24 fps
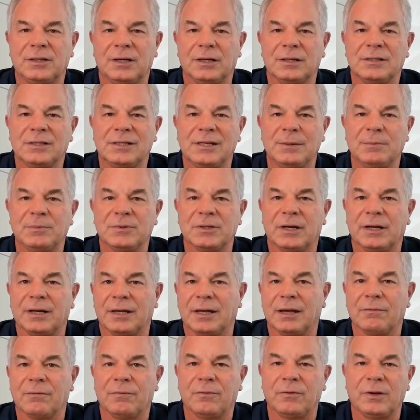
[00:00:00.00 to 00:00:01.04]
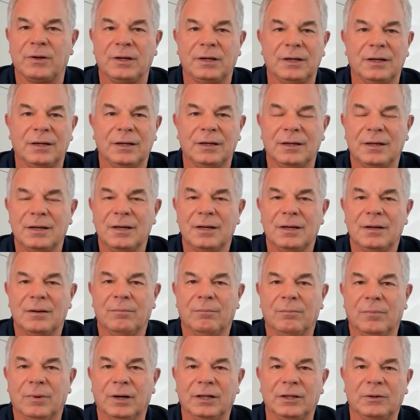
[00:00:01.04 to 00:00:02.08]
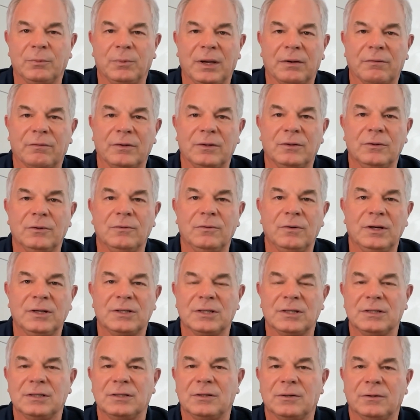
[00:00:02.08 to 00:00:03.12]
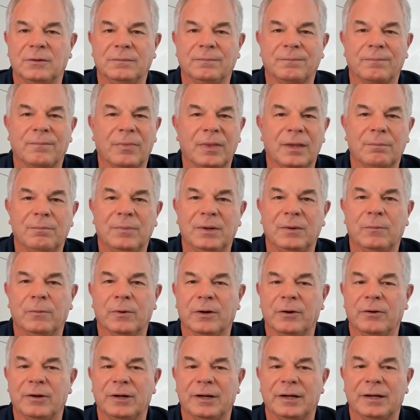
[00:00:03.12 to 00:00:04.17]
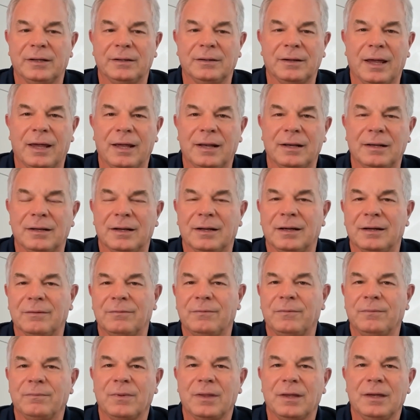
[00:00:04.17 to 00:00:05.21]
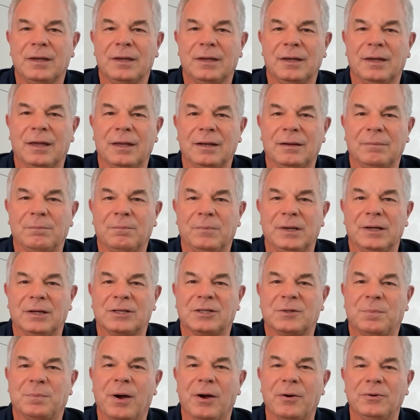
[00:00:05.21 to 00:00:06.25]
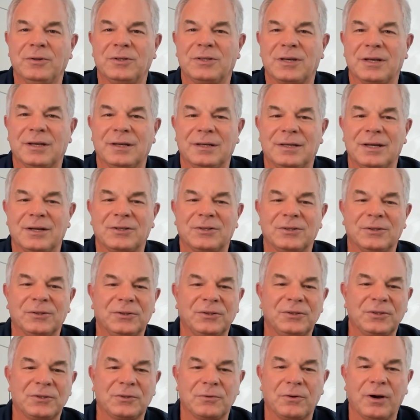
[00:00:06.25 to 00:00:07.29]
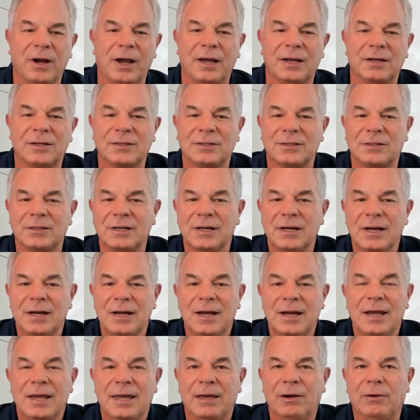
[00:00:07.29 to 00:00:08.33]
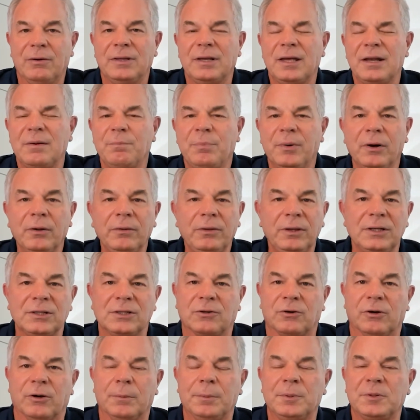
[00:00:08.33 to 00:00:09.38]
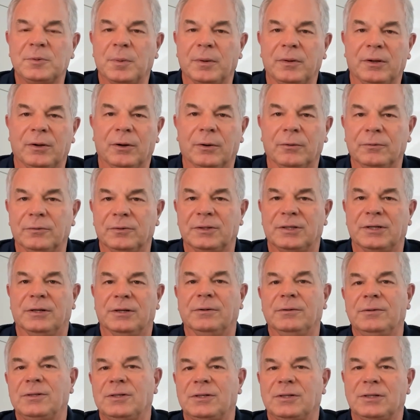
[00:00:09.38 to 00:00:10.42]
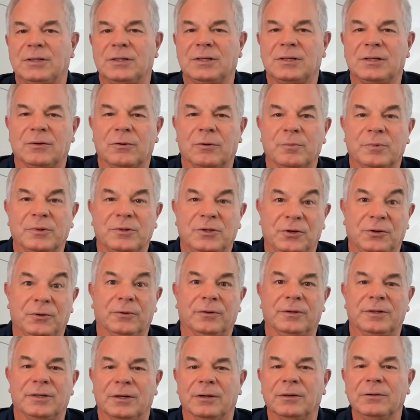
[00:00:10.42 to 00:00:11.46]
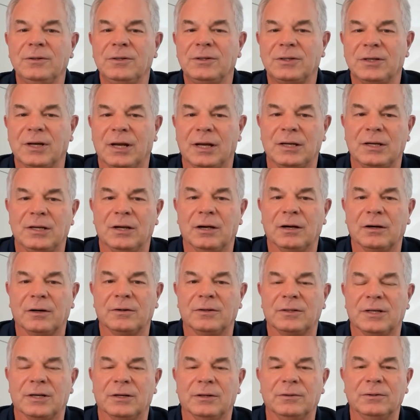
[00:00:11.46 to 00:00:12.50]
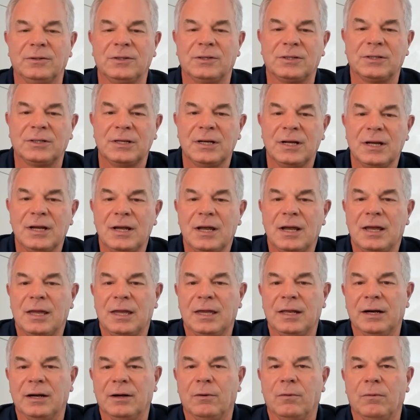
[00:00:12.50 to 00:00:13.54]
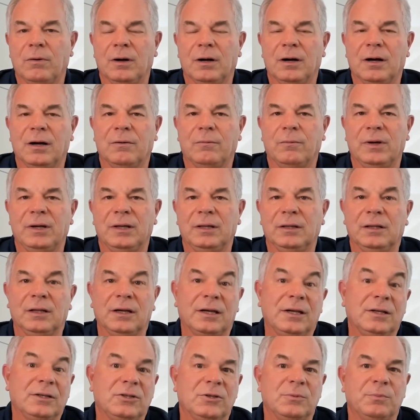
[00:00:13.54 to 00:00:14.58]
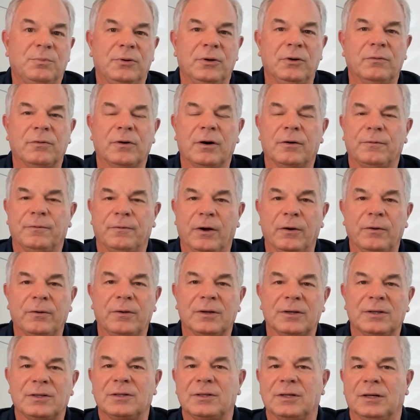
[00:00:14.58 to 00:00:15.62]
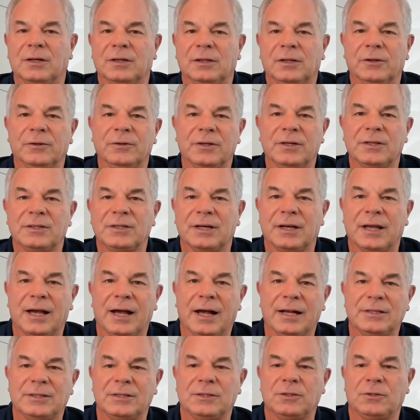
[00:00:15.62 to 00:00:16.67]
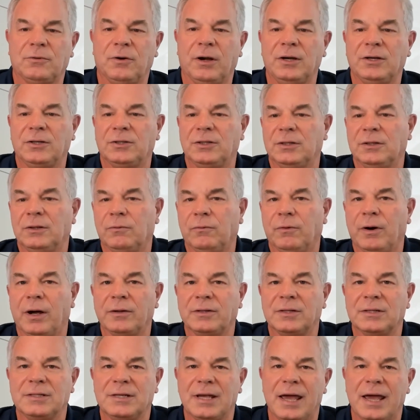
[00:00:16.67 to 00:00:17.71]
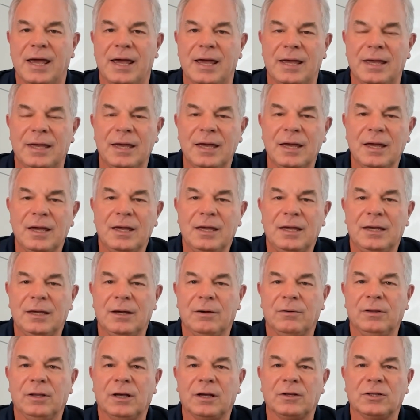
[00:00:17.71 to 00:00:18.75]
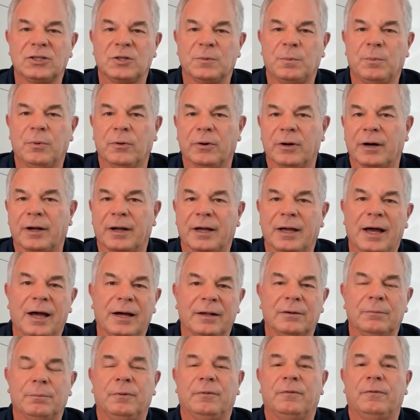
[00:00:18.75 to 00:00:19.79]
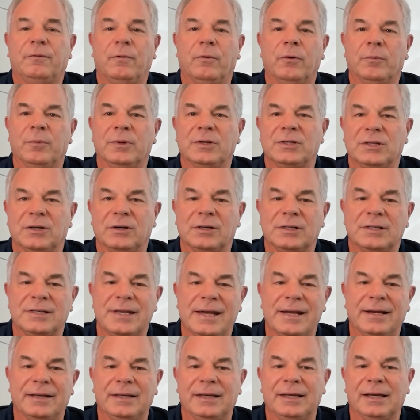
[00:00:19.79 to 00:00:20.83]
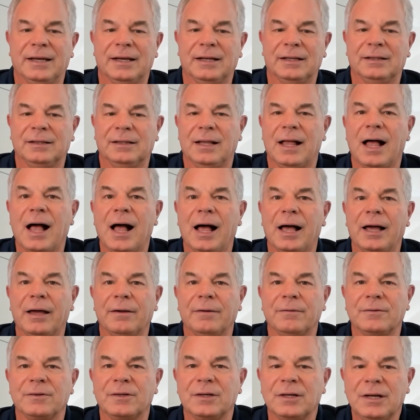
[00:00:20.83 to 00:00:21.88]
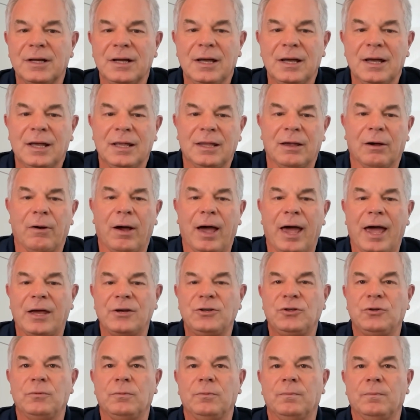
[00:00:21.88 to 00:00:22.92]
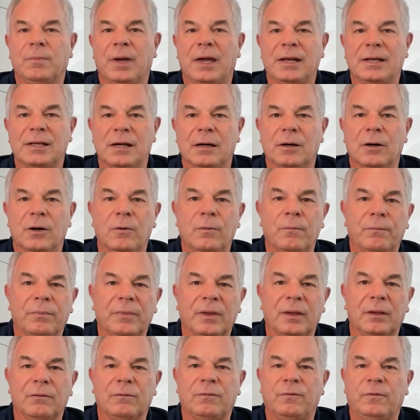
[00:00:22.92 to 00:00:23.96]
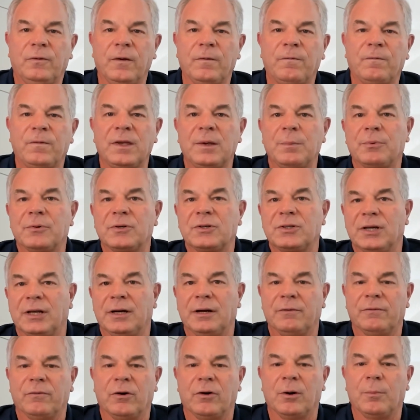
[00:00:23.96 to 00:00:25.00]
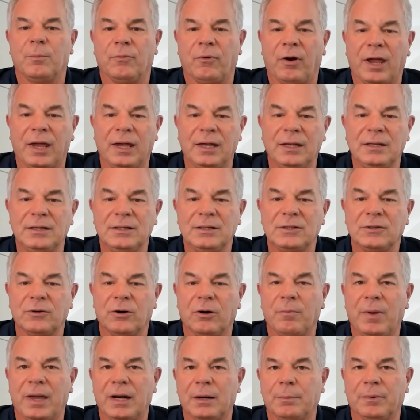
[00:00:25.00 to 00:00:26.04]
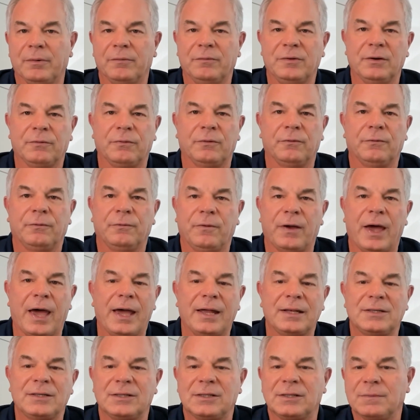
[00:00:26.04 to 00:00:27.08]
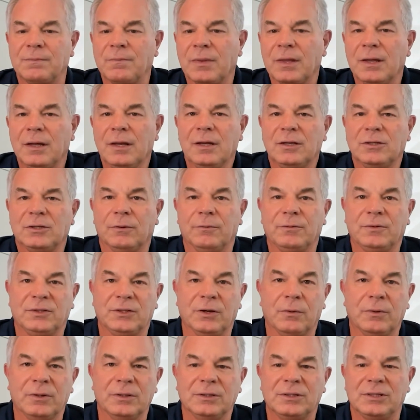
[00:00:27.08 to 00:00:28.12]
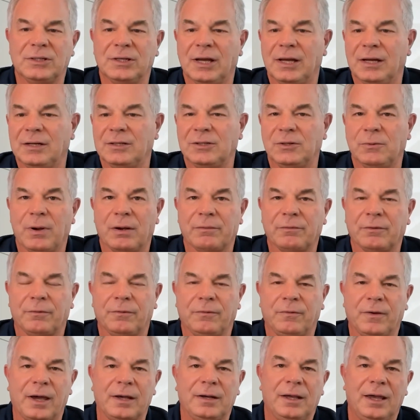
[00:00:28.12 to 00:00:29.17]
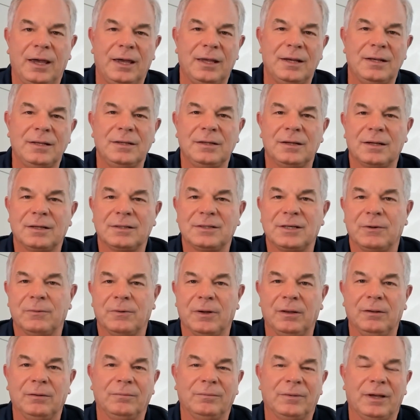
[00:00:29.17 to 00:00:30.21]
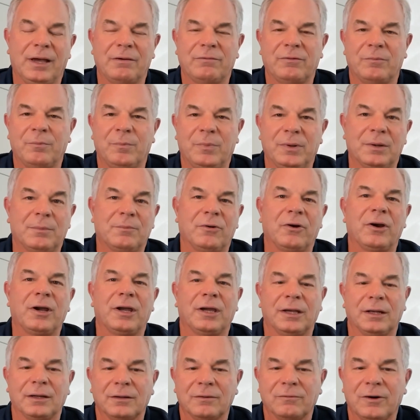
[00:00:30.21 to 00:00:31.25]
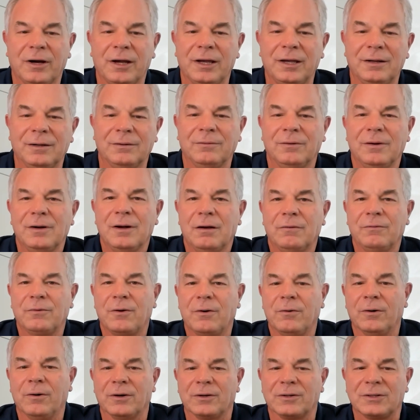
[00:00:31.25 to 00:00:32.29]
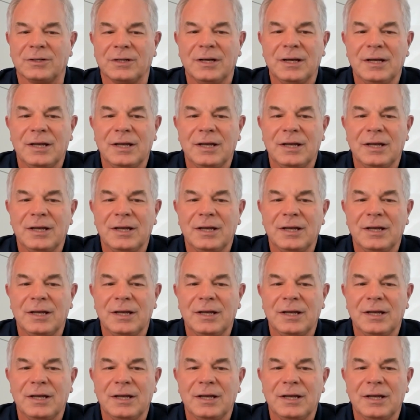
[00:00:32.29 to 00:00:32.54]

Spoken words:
And it seems like every month we have a new reason to be worried and be exposed to additional stress. And then both these groups, both the older adults or mature adults and young adults, are we looking to improve our focus and alertness and concentration throughout the day, and looking to support our cognitive performance in our daily lives. Now, as you may know, 50% of our brains are made up of different fats. So if someone says you have a fat head, you can say, well, I have a big brain, right? Of course.